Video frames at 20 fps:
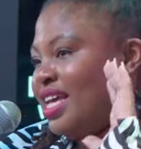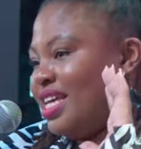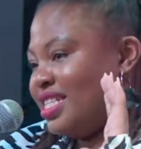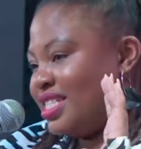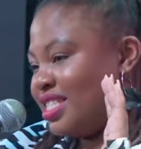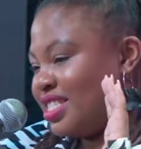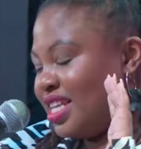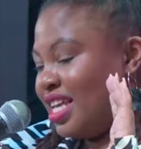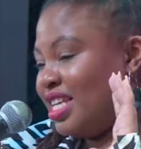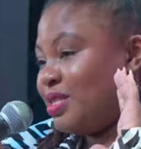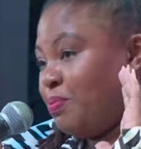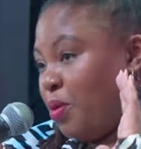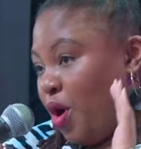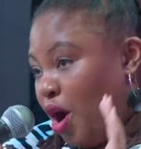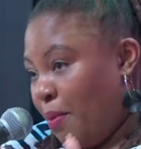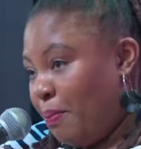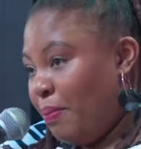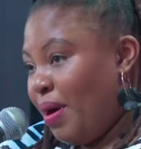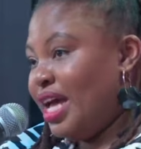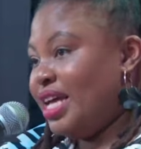is
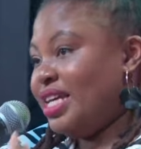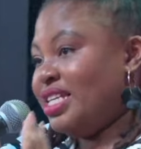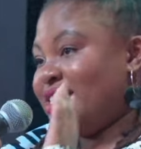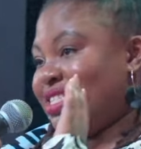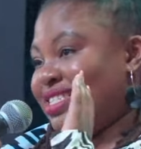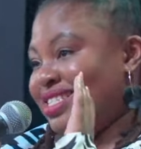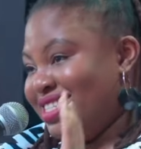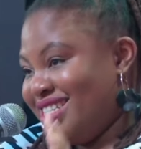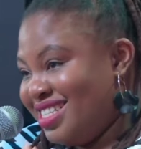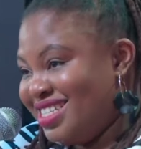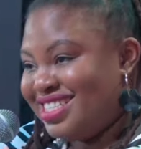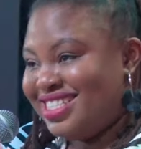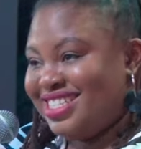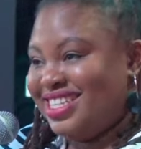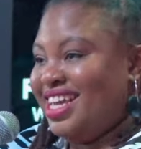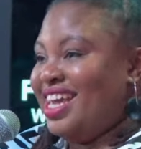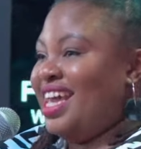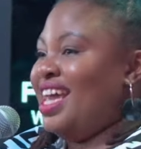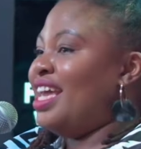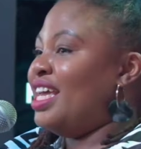proper, is
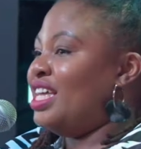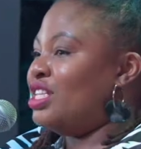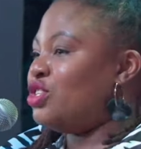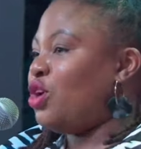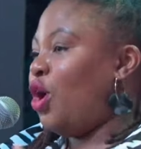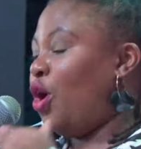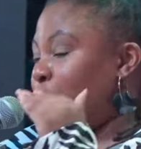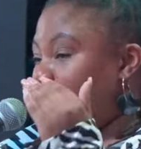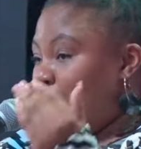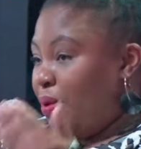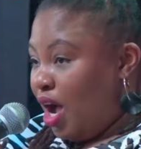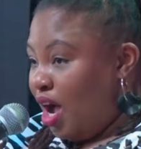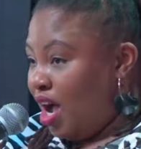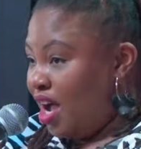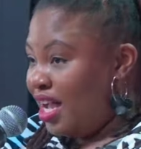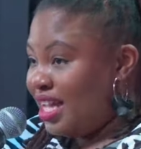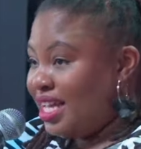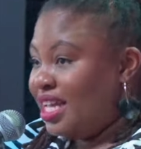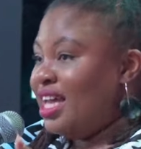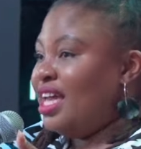neat, it's on
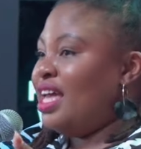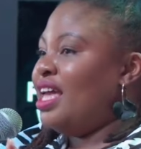par,